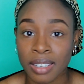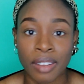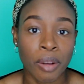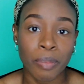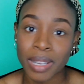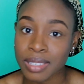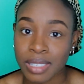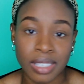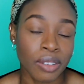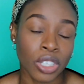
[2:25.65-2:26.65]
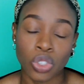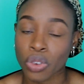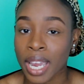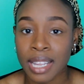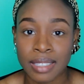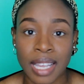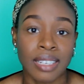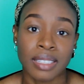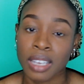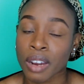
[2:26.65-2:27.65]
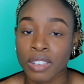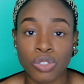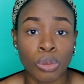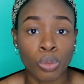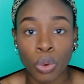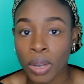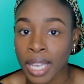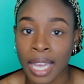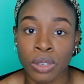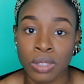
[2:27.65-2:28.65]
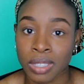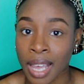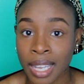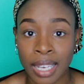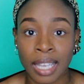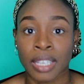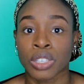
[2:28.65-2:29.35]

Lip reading: There are buses, there are trains that deter us from walking or cycling and